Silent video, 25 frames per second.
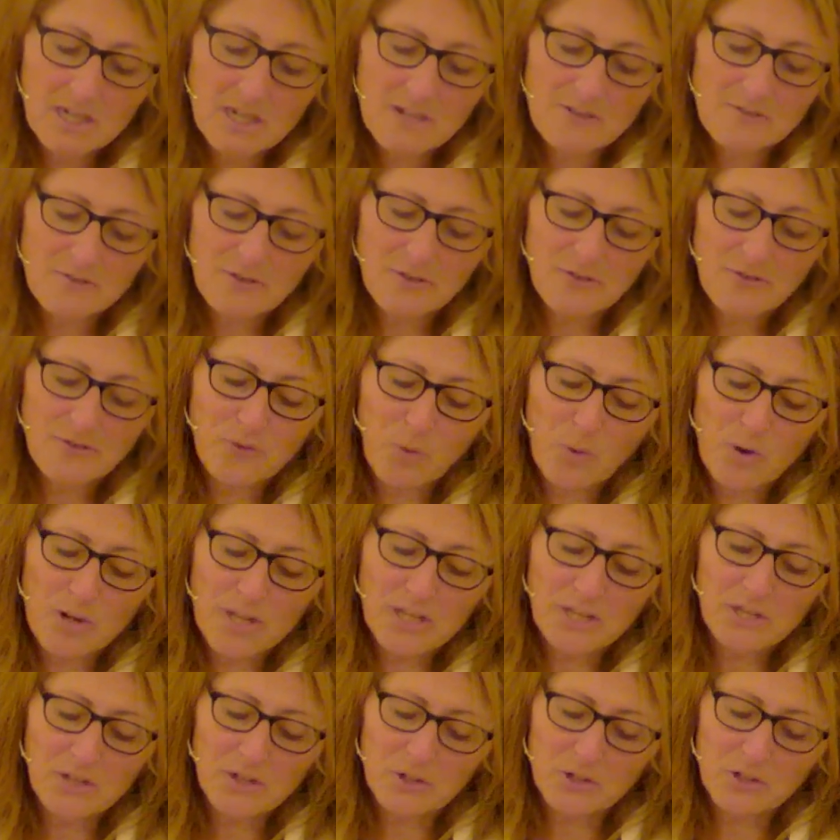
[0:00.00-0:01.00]
For
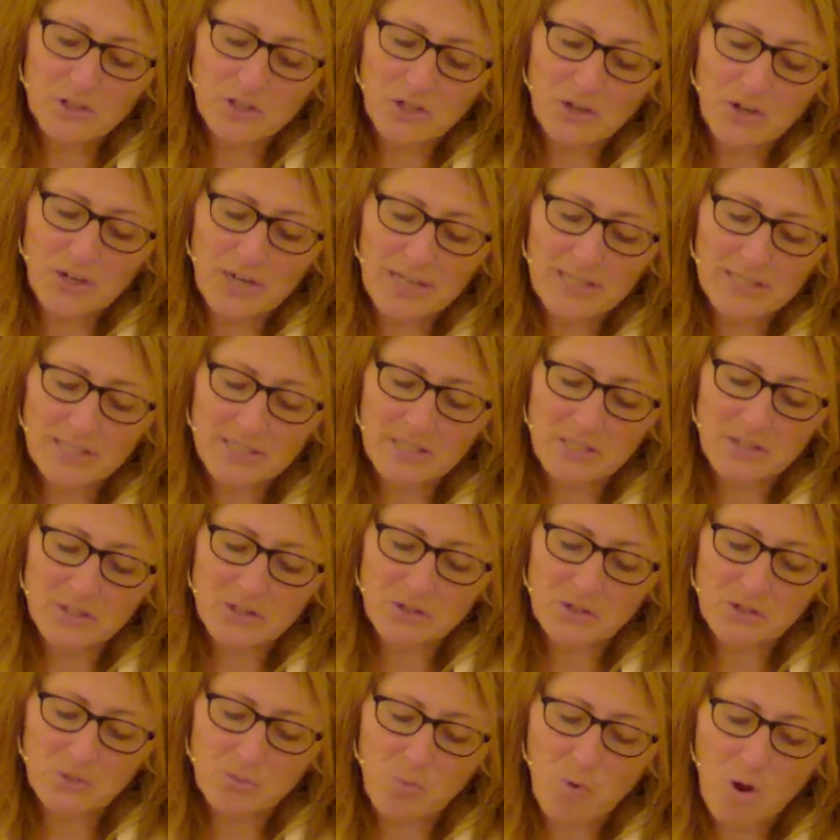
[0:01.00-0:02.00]
40 years, our
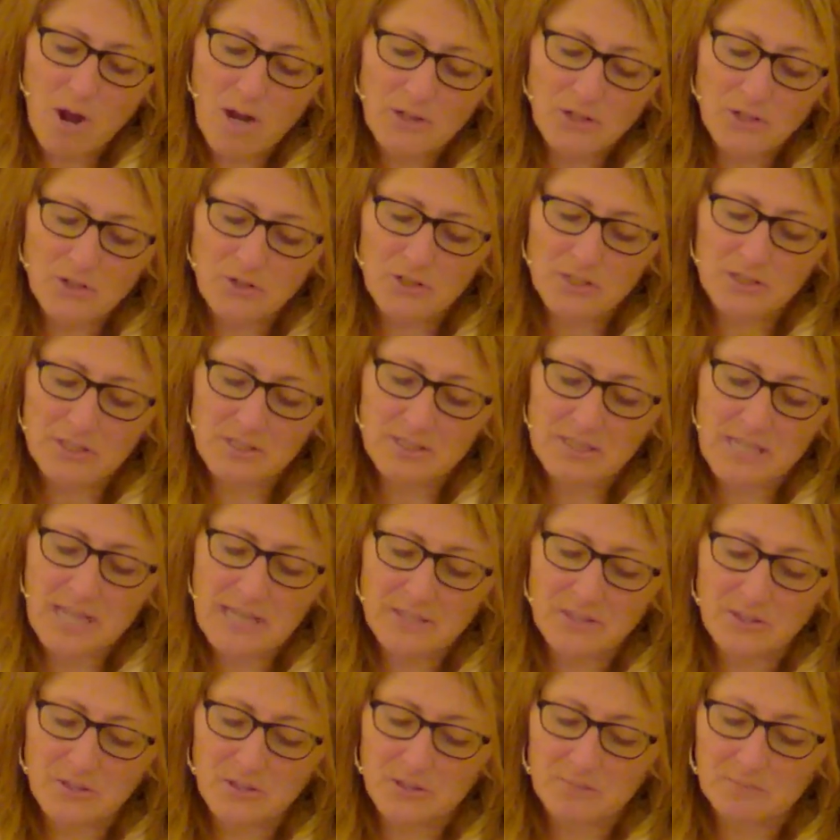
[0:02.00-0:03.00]
ancestors wandered in the
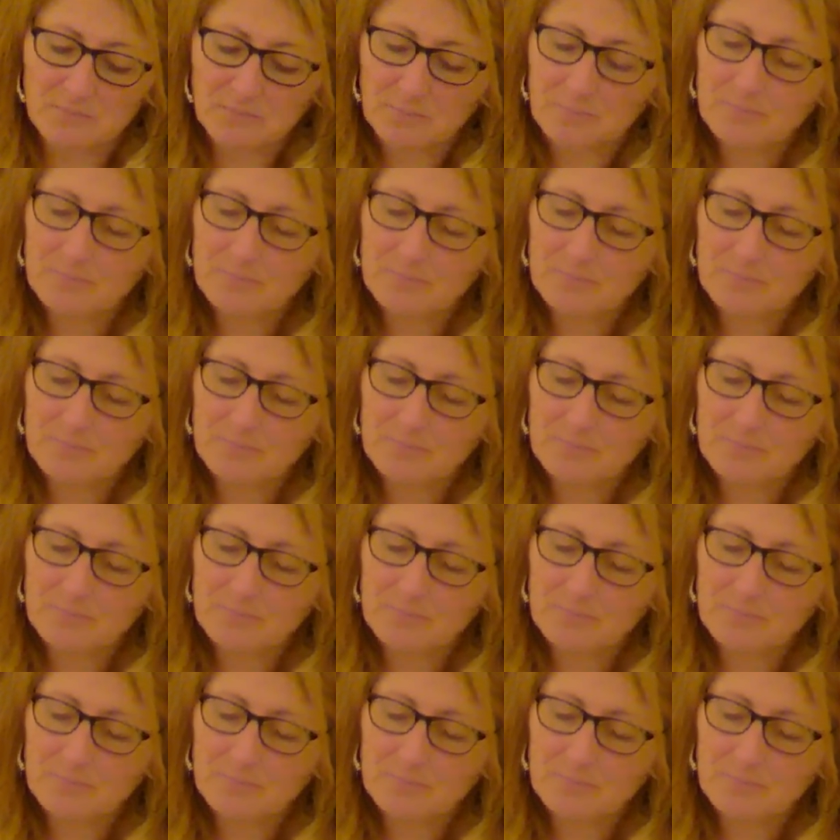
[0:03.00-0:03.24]
desert.